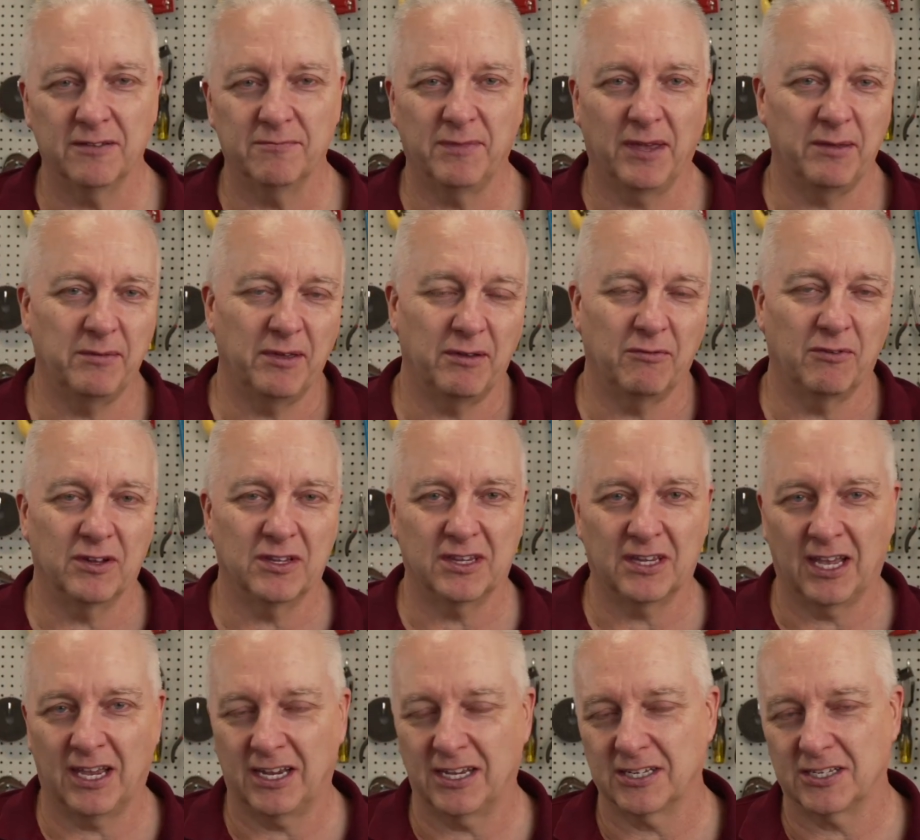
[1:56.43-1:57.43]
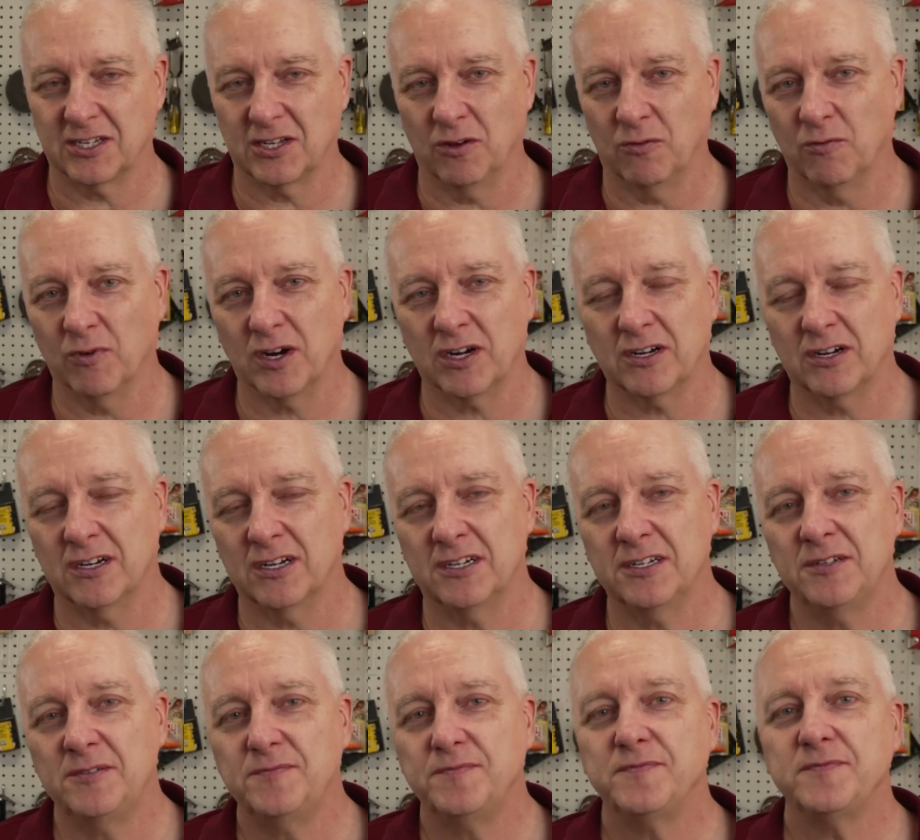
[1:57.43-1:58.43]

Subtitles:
and maybe what they could still work on.